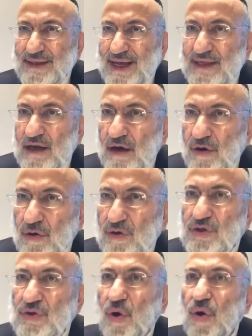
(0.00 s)
that he looks
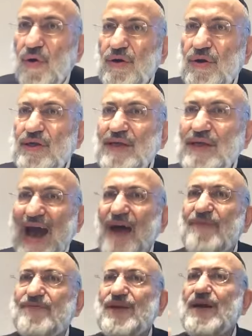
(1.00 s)
only
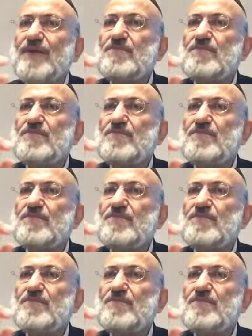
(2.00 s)
after